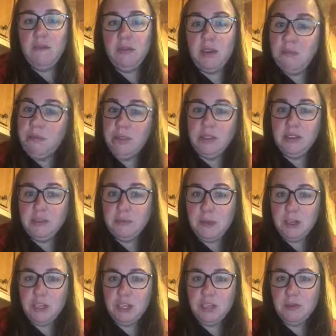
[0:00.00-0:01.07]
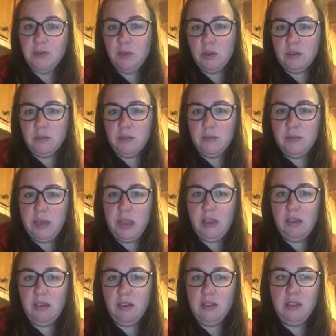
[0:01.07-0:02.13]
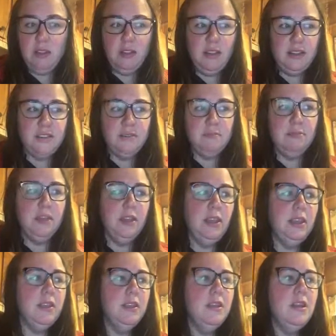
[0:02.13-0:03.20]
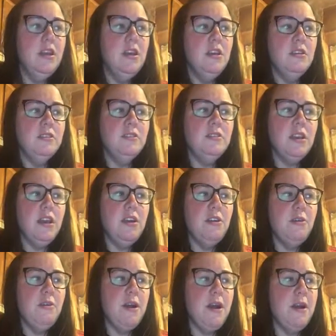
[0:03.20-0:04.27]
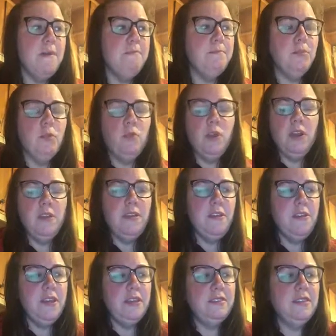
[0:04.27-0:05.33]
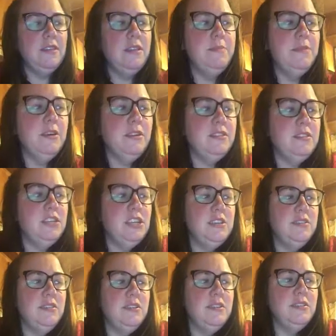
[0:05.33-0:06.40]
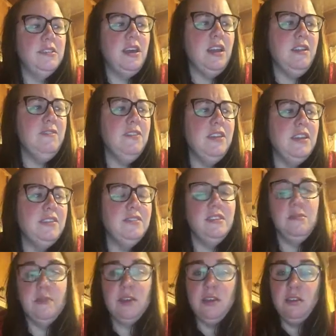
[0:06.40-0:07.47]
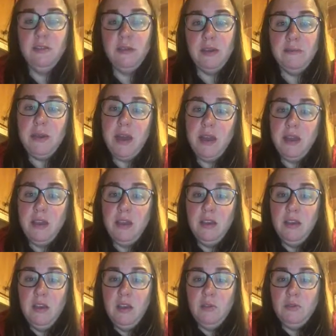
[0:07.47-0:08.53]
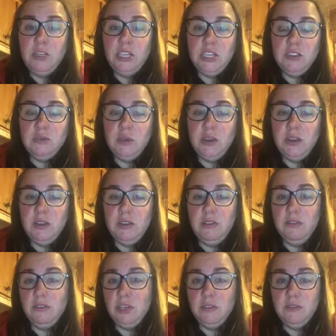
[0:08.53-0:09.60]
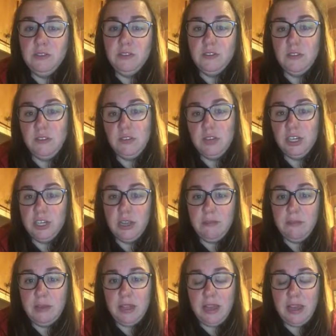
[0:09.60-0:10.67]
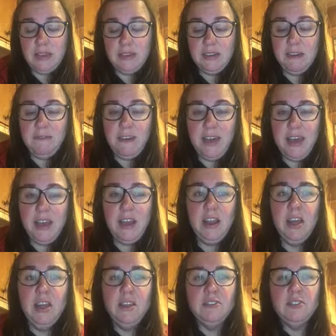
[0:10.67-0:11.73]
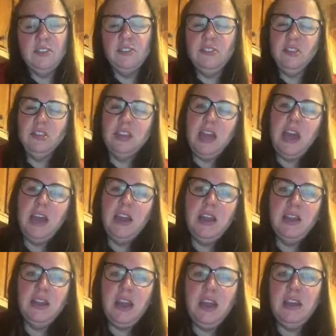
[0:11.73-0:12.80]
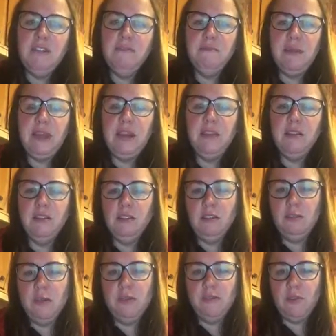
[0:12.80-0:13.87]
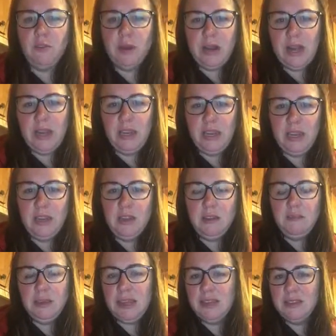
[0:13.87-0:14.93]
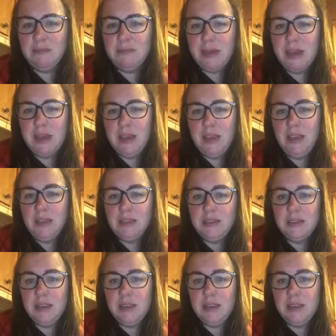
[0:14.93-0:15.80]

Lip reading: complete this project and worked with me on the lesson plan. So one of the things that the book suggested is kind of a lesson about who am I, which is where you show the student a shape and they identify it. So just took that and kind of made it a little bit for what I needed, because my